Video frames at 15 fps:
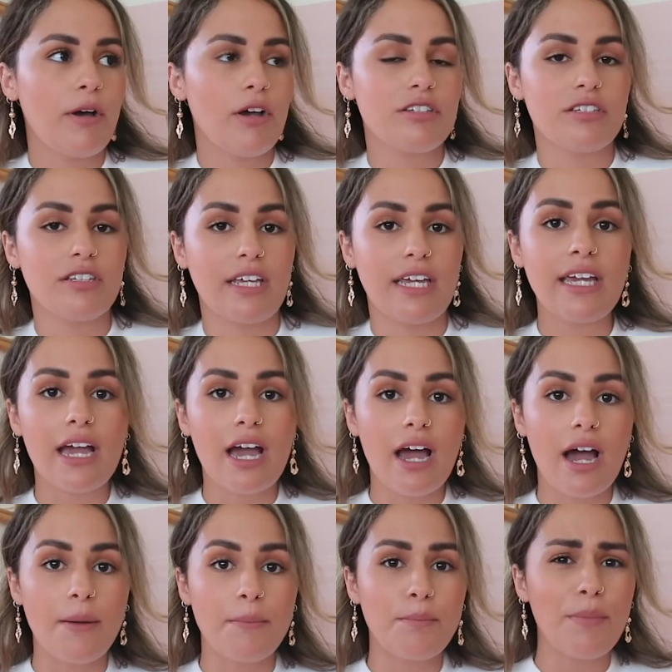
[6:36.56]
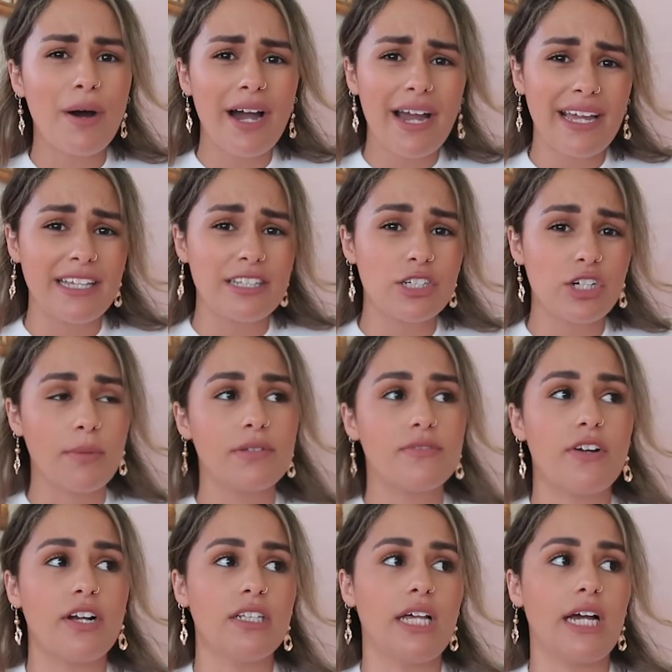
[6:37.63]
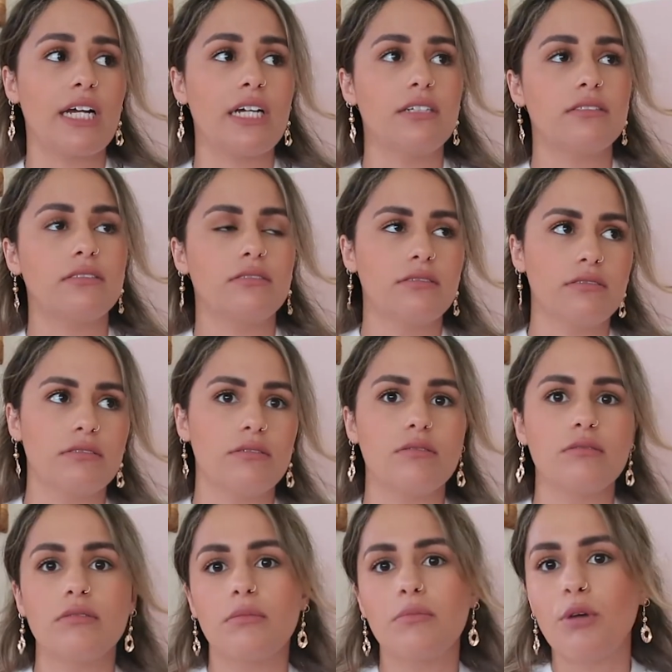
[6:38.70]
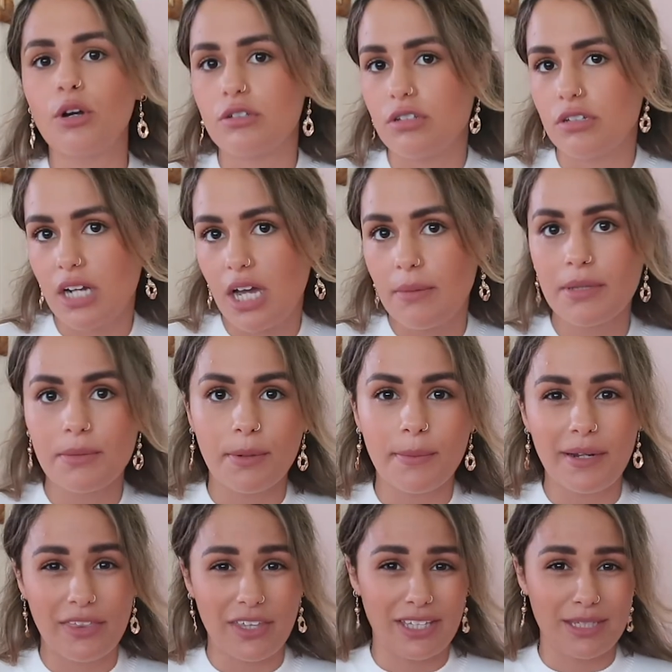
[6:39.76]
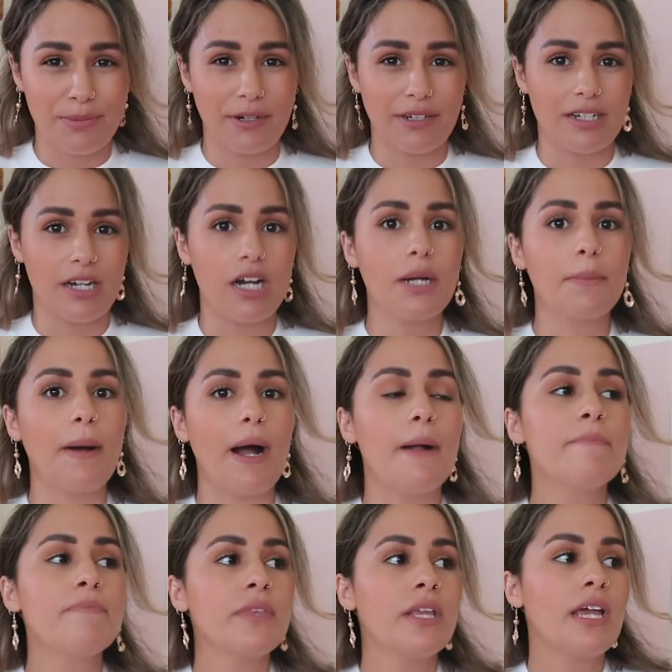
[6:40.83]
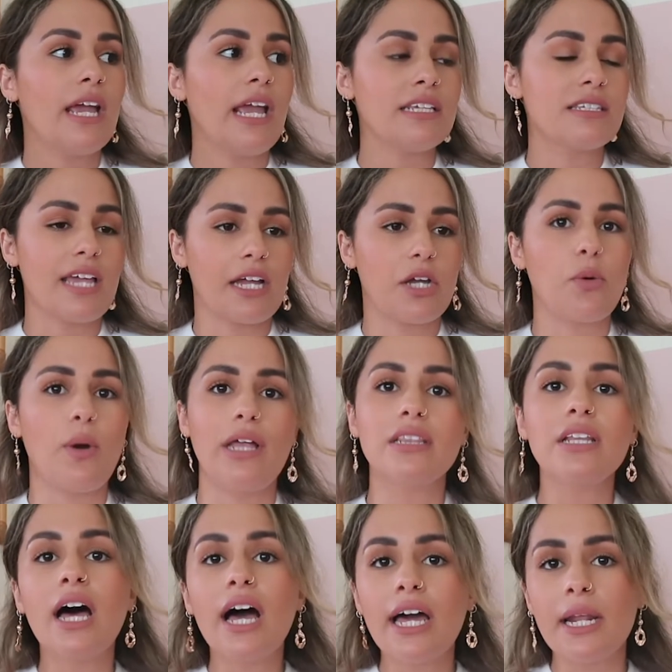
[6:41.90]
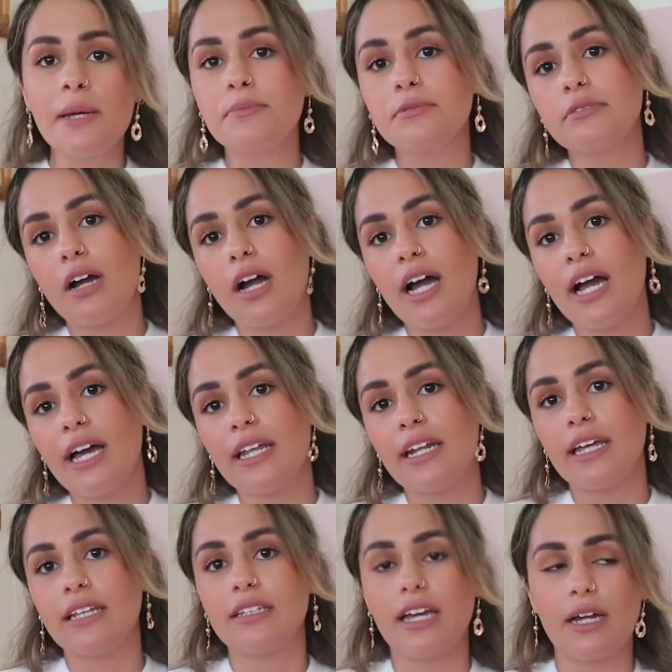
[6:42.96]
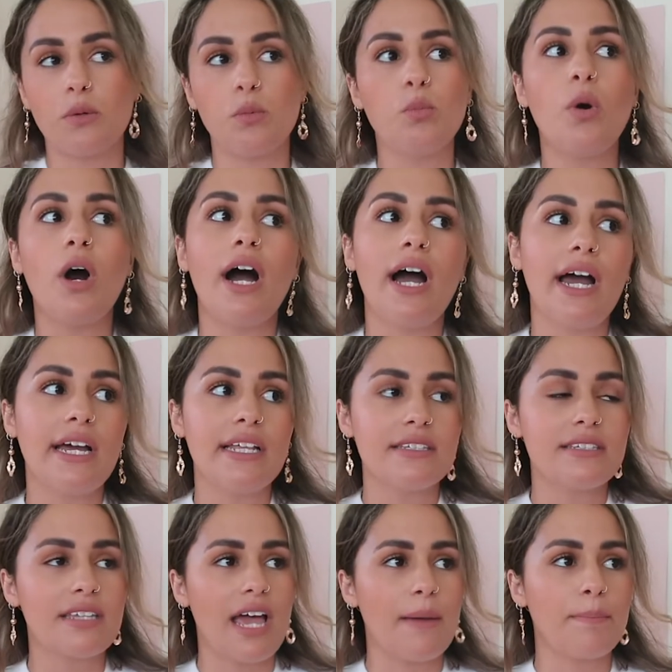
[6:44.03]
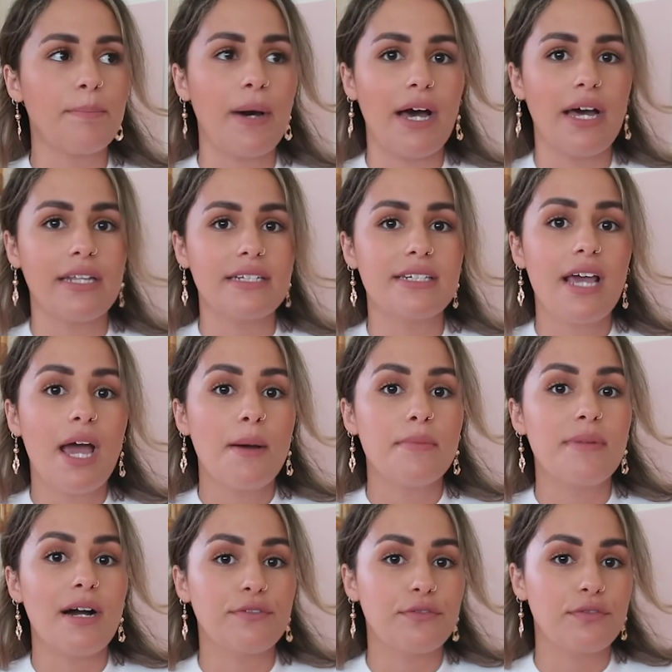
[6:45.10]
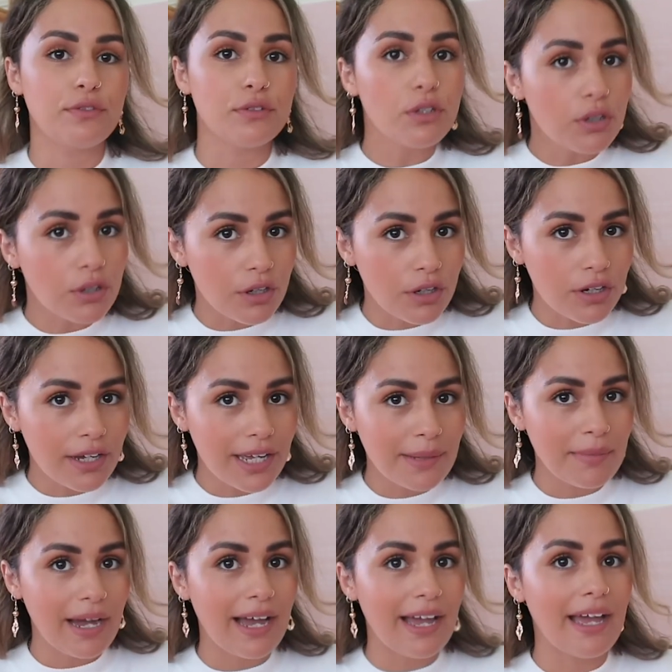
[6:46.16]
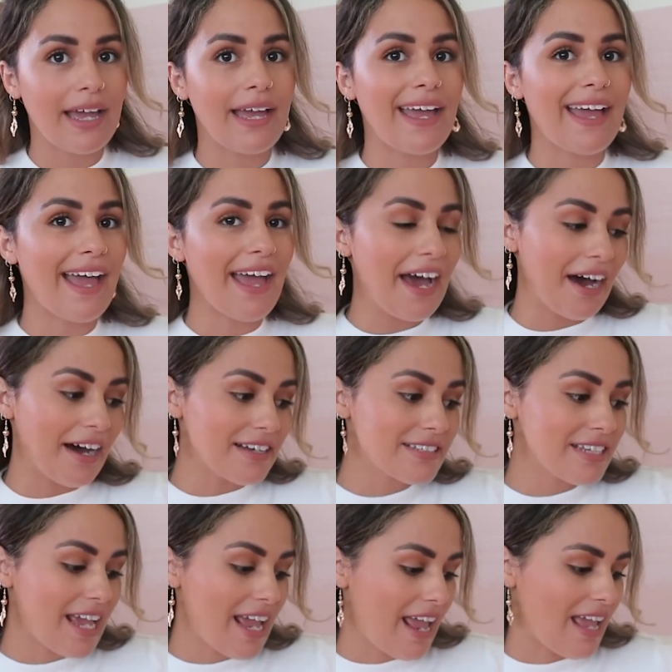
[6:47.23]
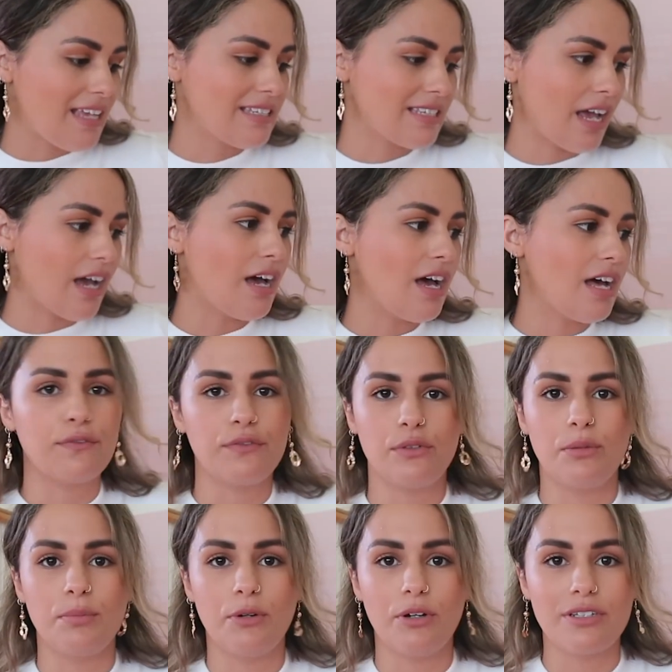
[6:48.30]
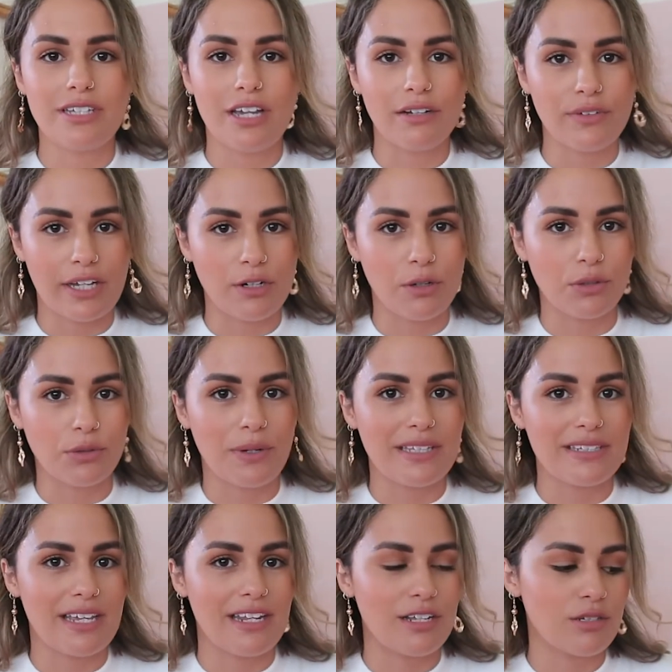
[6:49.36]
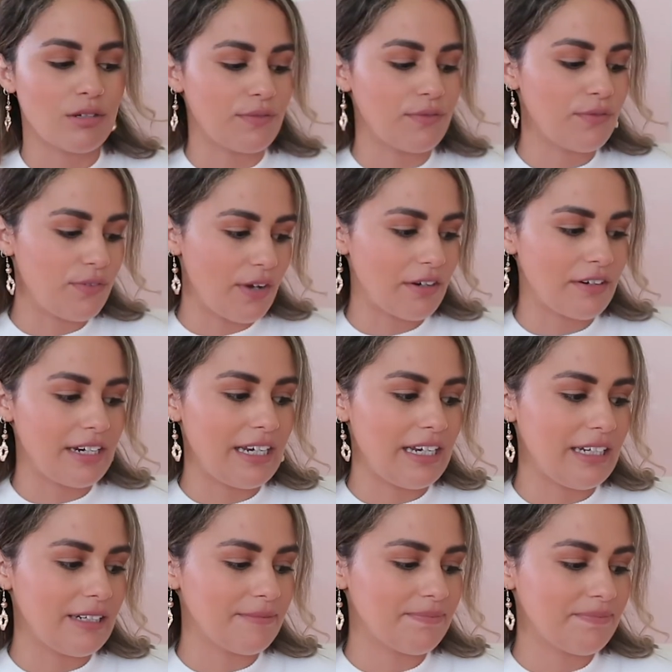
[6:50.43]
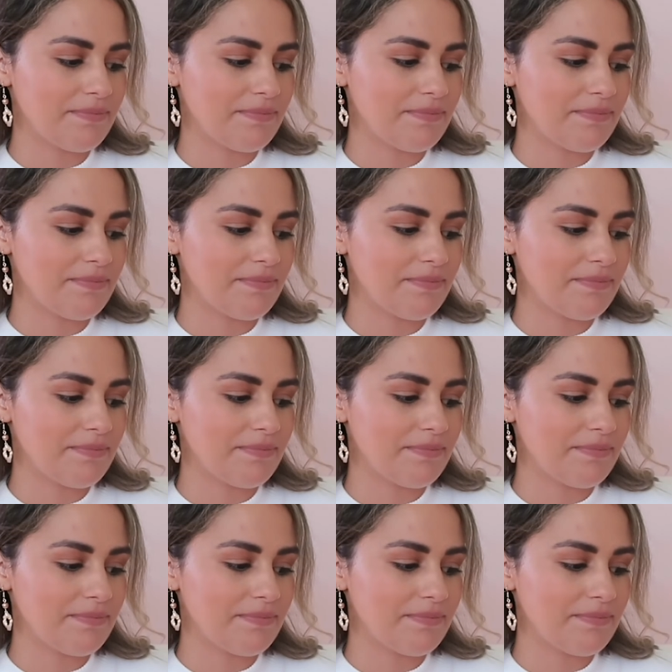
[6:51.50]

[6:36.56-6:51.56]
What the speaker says: personally, my Instagram is very like, most of the time at the moment I think it's pretty dark, but is like quite light and bright and like white. But my floor in my house is the floorboards of like an old Queenslander, so it's very